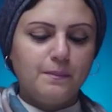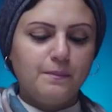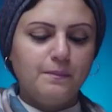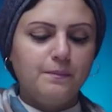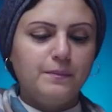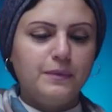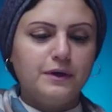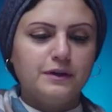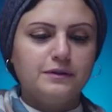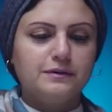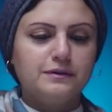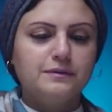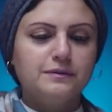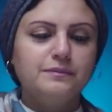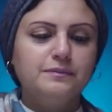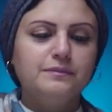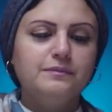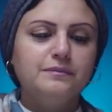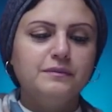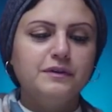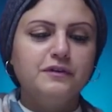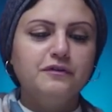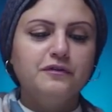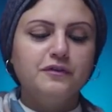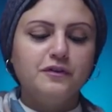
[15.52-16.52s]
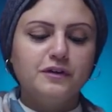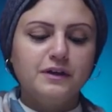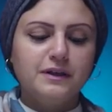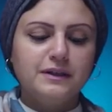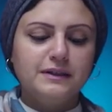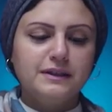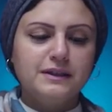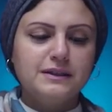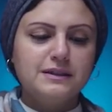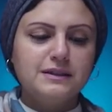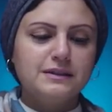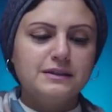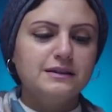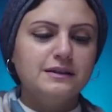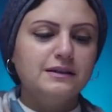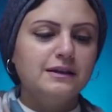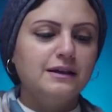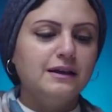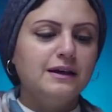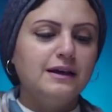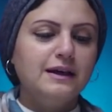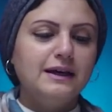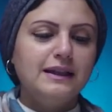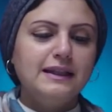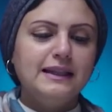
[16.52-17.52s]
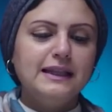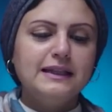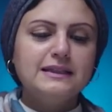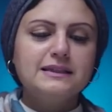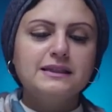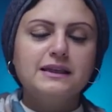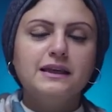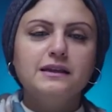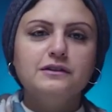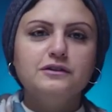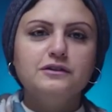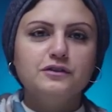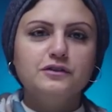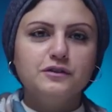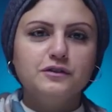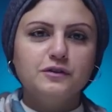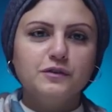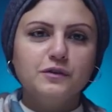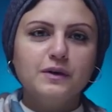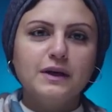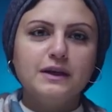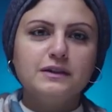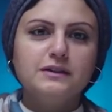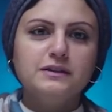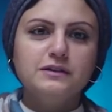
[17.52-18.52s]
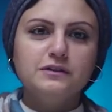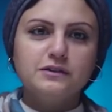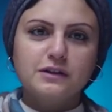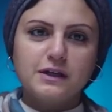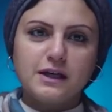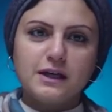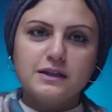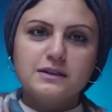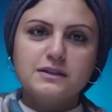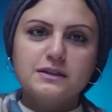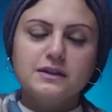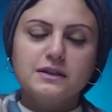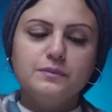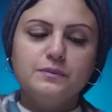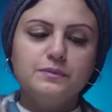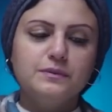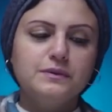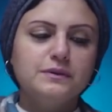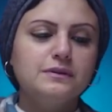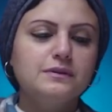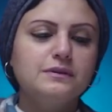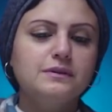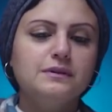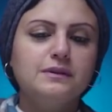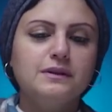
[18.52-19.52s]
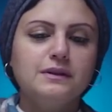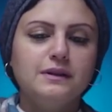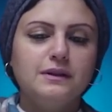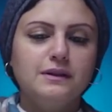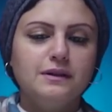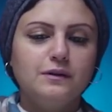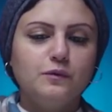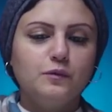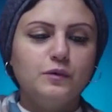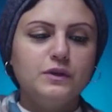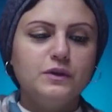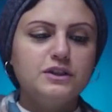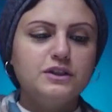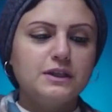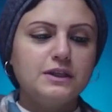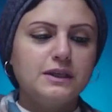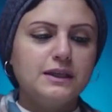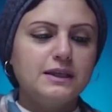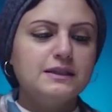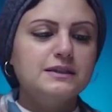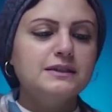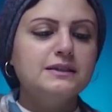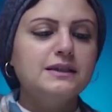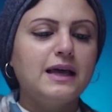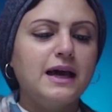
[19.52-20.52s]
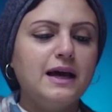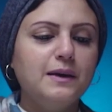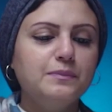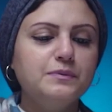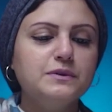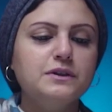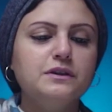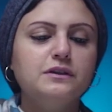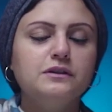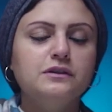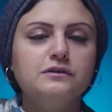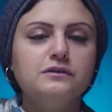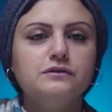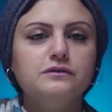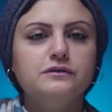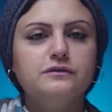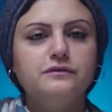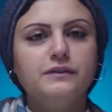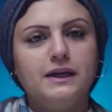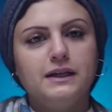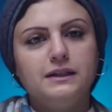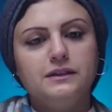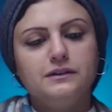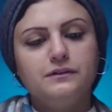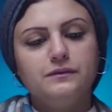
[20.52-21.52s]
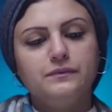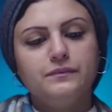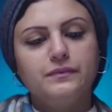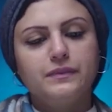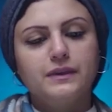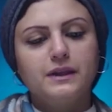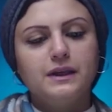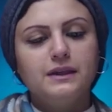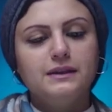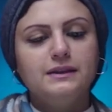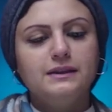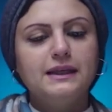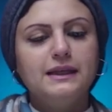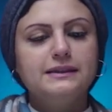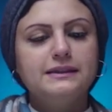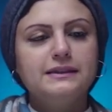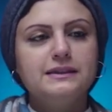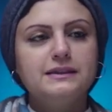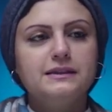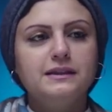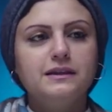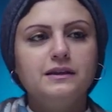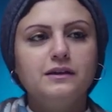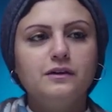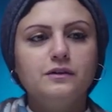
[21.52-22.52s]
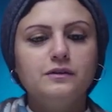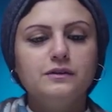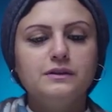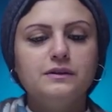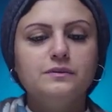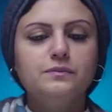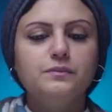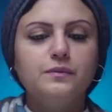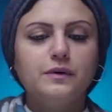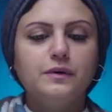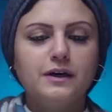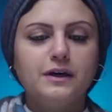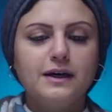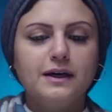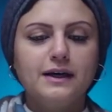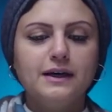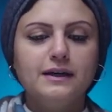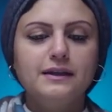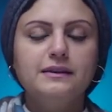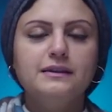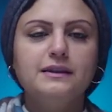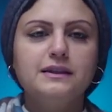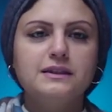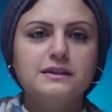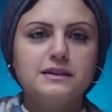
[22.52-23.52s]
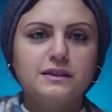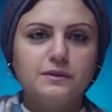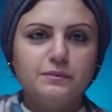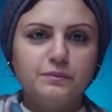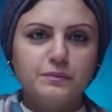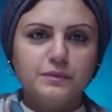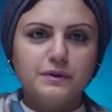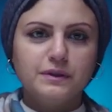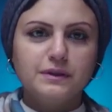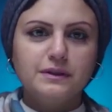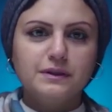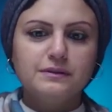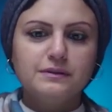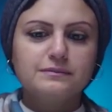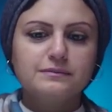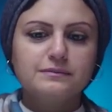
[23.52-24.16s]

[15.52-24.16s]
But before this, let's get to know a new concept which is the absolute value that is denoted by this symbol.